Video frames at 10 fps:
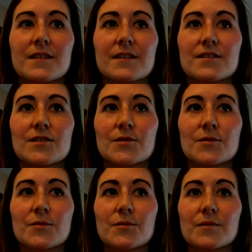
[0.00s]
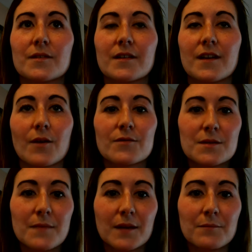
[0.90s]
to
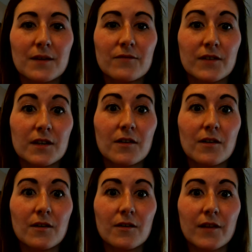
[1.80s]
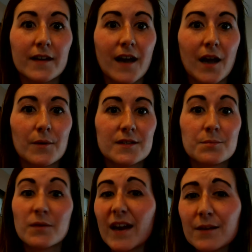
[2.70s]
make me feel like I was
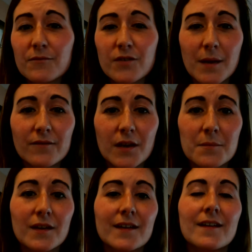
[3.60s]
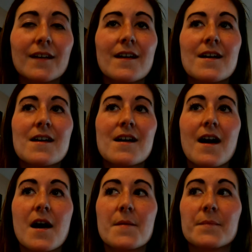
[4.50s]
providing for my family.
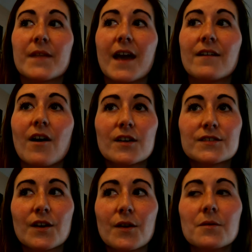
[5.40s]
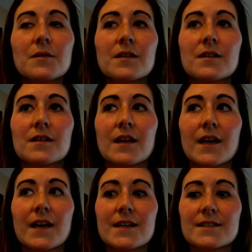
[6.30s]
And also
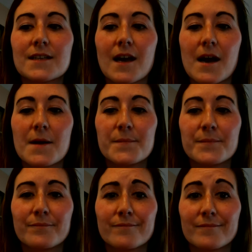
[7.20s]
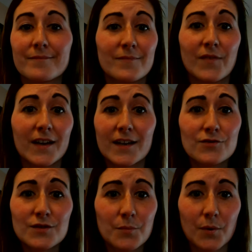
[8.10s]
it
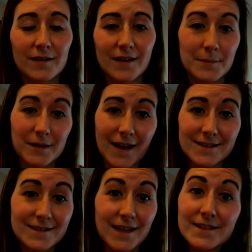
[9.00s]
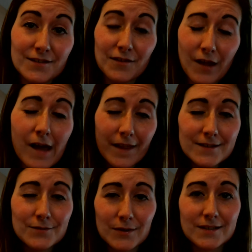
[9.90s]
financial support. I mean, that's
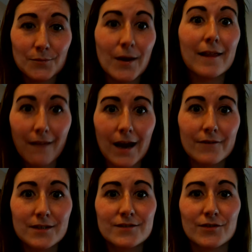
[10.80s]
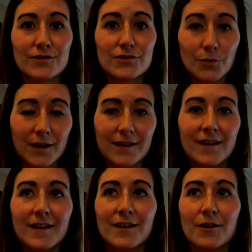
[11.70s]
the reason why a lot of consultants join.
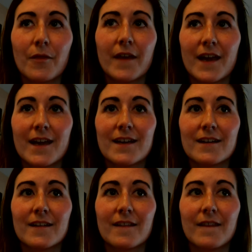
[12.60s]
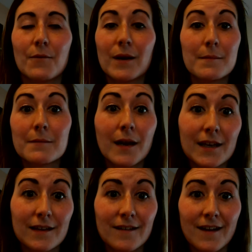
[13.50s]
They want to make money.